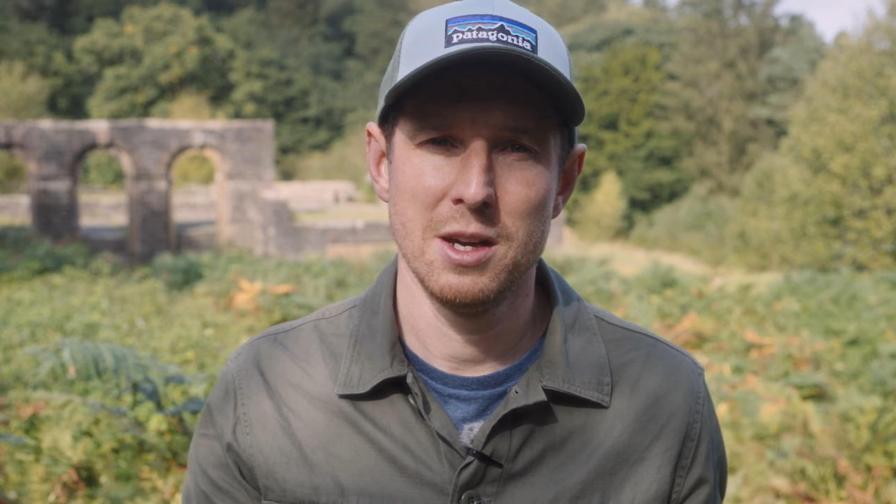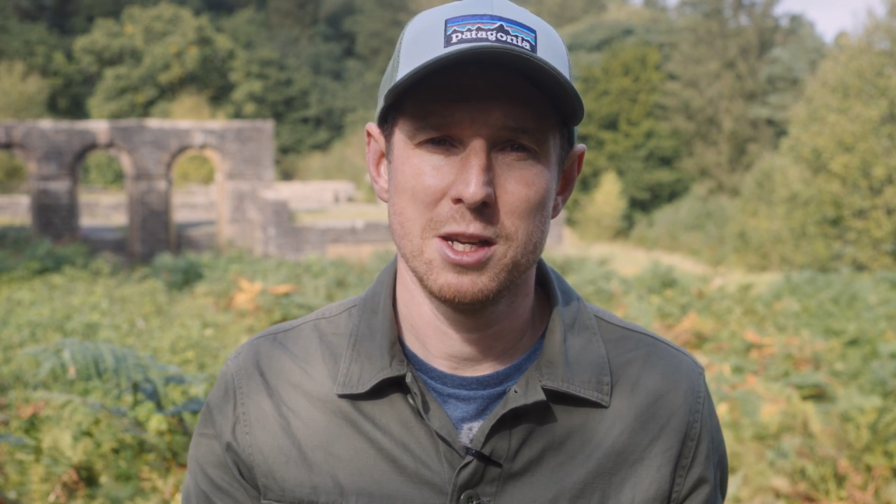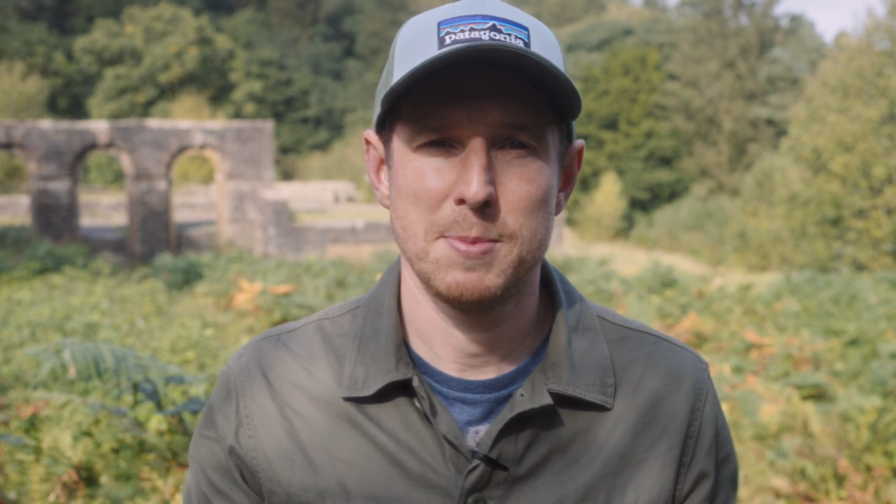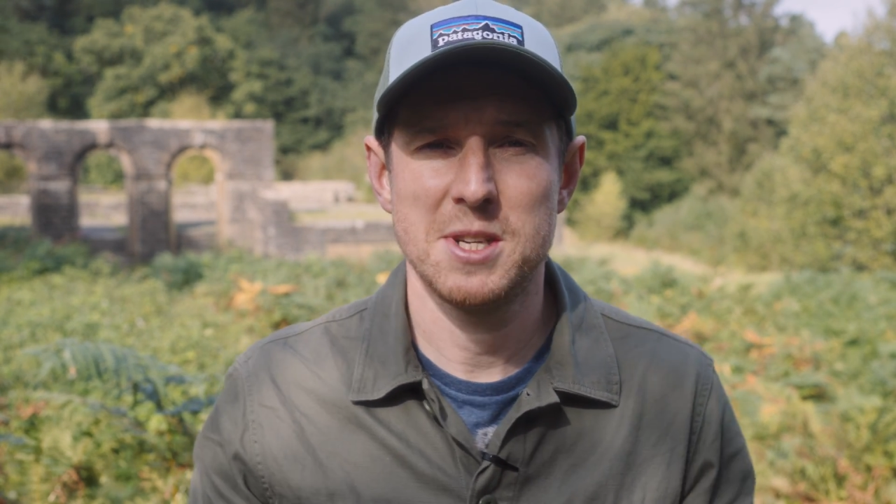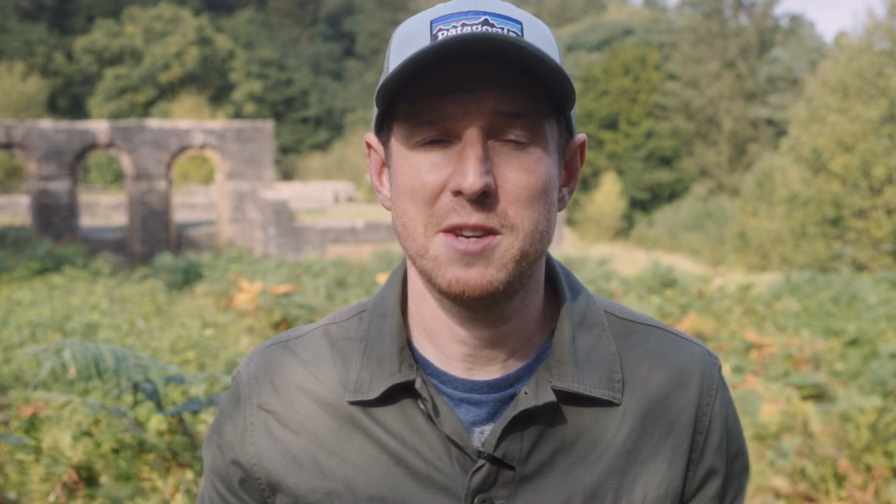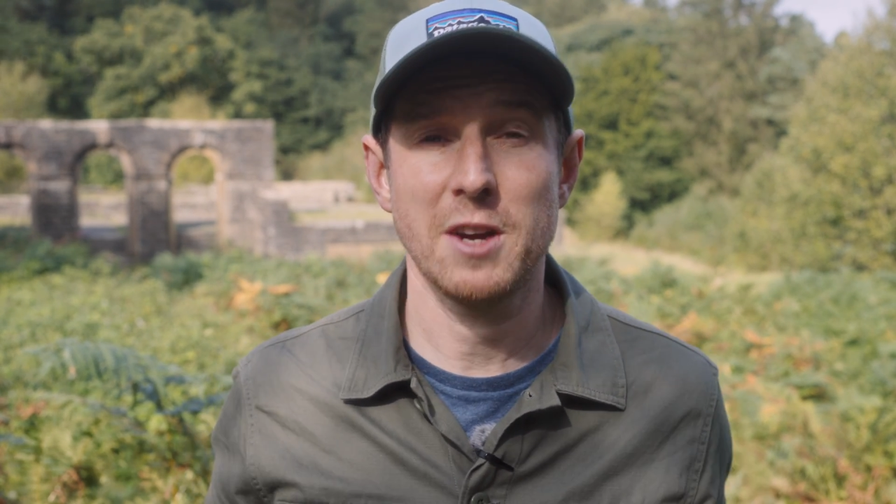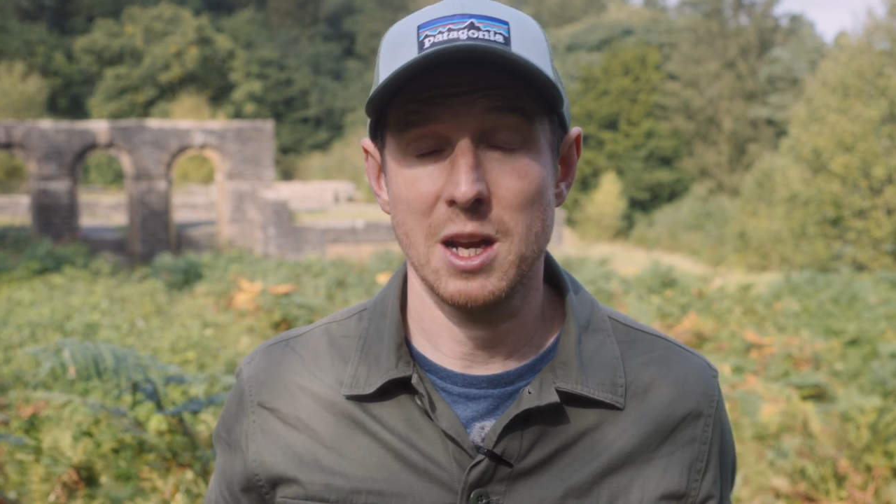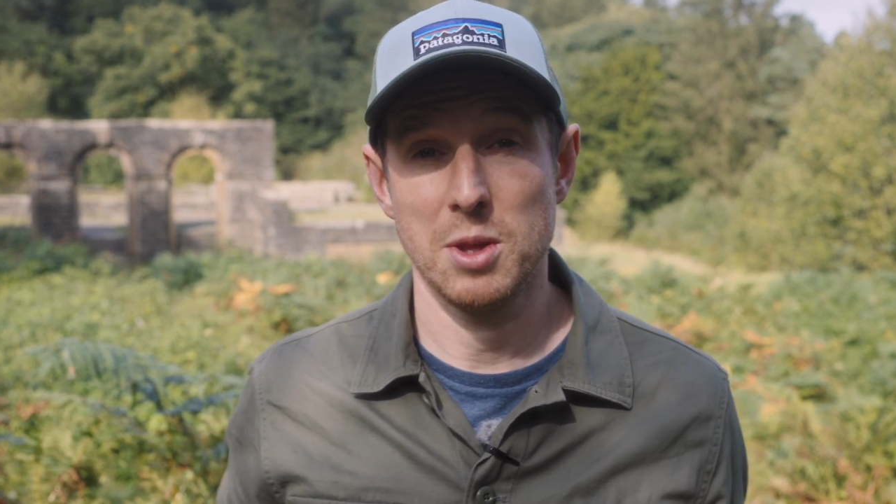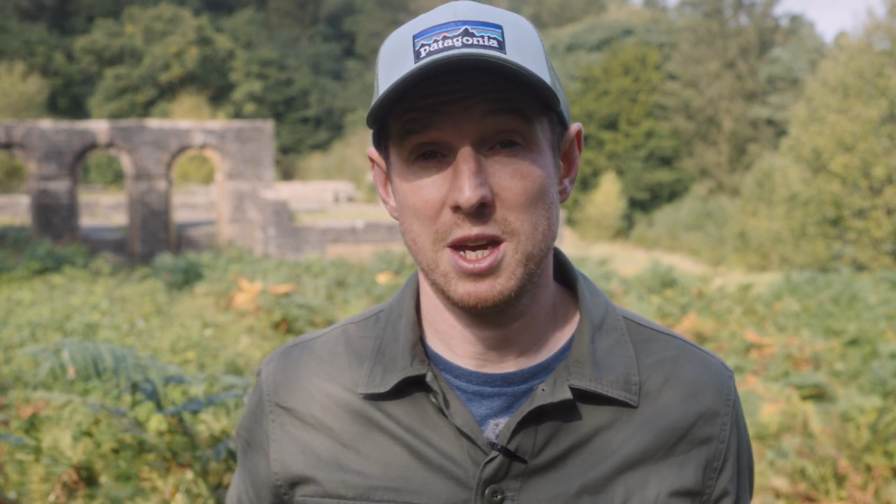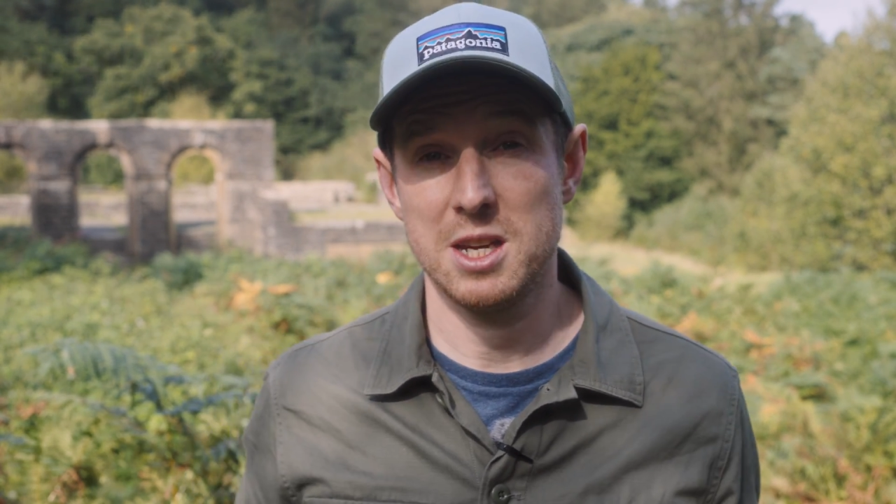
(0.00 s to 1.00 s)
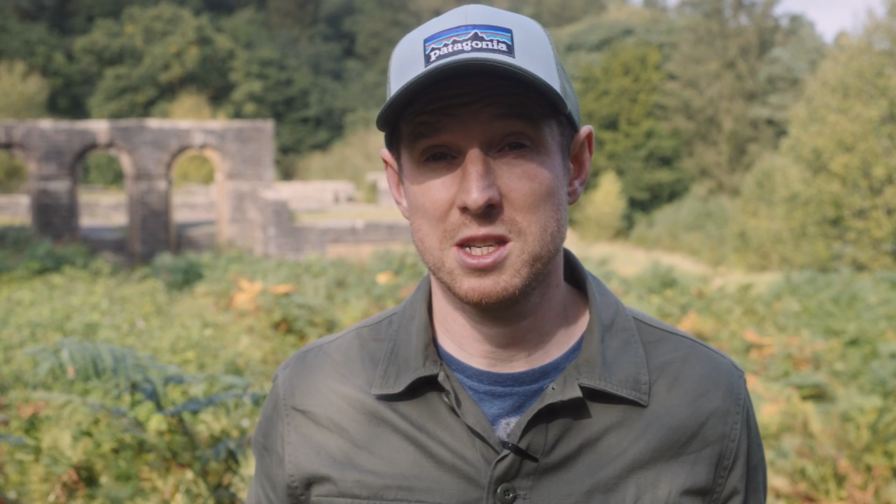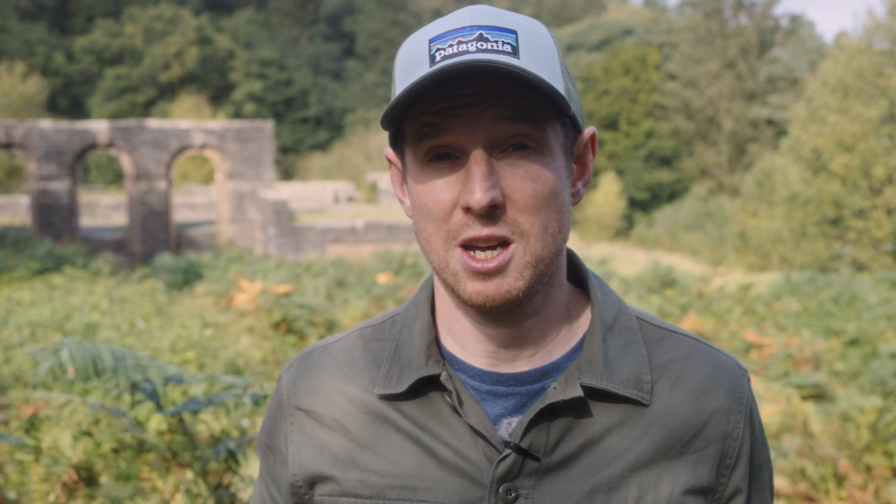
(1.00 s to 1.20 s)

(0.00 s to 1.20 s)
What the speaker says: Specifically with this,